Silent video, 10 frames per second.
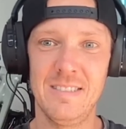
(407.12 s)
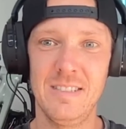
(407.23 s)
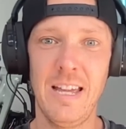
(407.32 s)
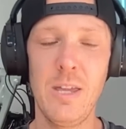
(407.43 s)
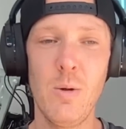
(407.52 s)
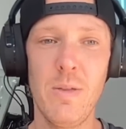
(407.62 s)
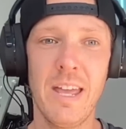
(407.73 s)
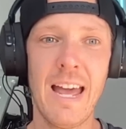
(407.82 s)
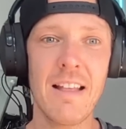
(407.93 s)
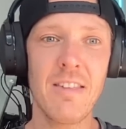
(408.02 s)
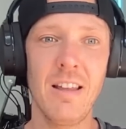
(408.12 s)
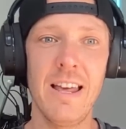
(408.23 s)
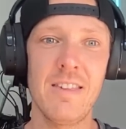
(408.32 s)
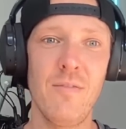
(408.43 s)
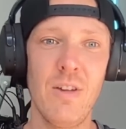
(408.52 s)
Yeah, you were the
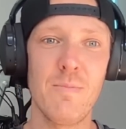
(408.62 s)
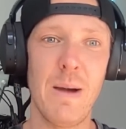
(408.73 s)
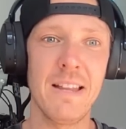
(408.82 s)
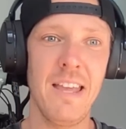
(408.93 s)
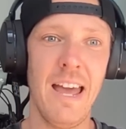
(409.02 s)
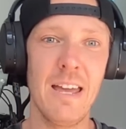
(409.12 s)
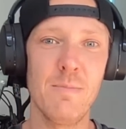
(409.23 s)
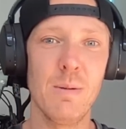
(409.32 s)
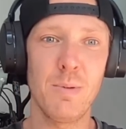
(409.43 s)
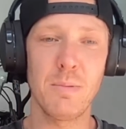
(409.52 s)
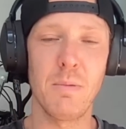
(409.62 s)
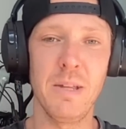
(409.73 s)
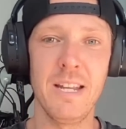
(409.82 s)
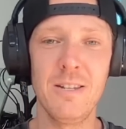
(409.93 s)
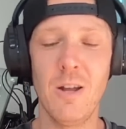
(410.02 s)
catalyst of his bad day, but
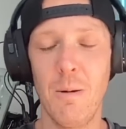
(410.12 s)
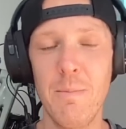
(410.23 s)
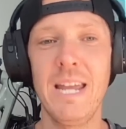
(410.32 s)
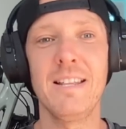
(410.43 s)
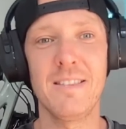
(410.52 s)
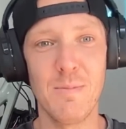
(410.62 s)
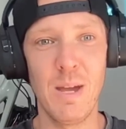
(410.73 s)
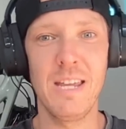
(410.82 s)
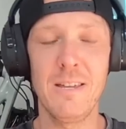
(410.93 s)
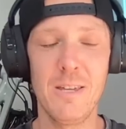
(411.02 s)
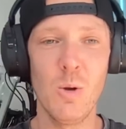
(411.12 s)
probably not meaning to be. You were